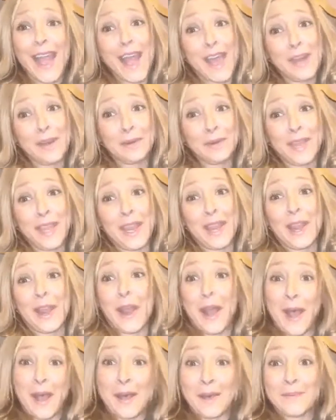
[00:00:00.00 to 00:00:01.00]
I don't care,
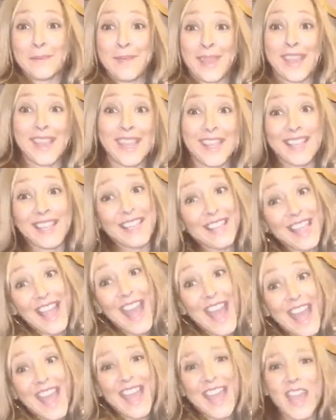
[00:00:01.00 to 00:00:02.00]
I'm me.
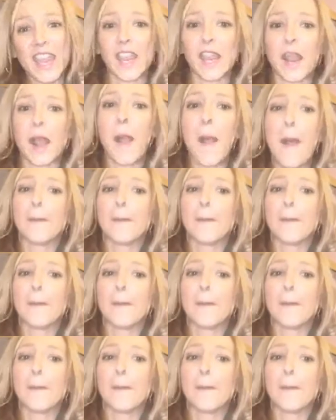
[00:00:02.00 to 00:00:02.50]
Yay!